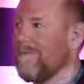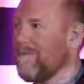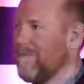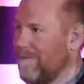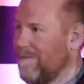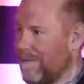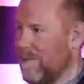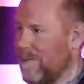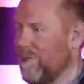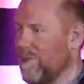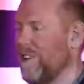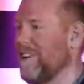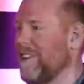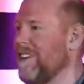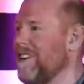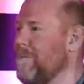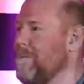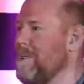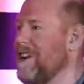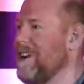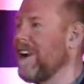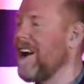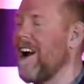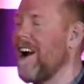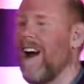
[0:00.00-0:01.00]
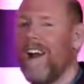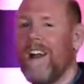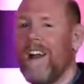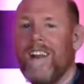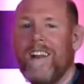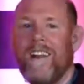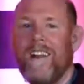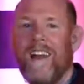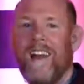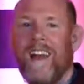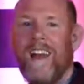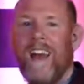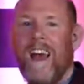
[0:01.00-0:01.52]
Trinity Beer Garden,
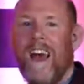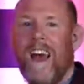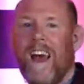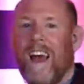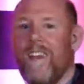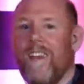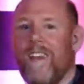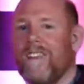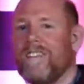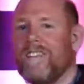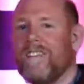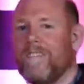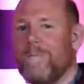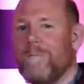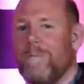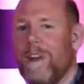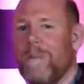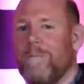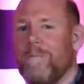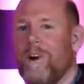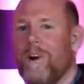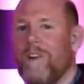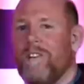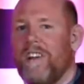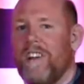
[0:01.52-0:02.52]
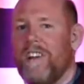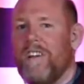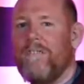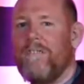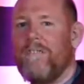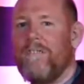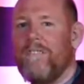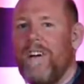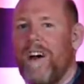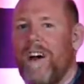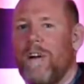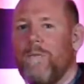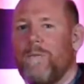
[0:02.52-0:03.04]
and this has been Motif
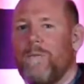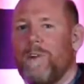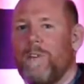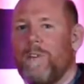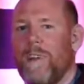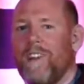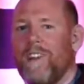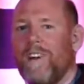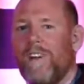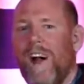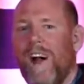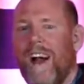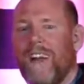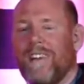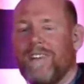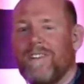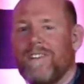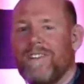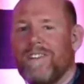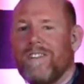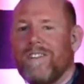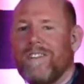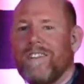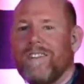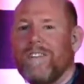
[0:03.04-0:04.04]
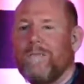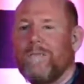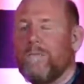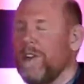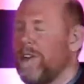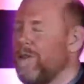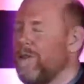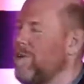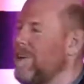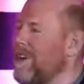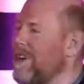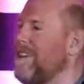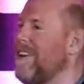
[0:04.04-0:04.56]
Between the Lines,
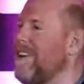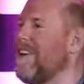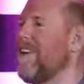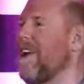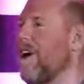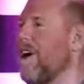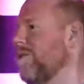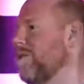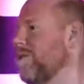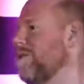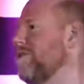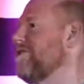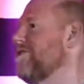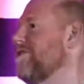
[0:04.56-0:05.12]
Between the Notes.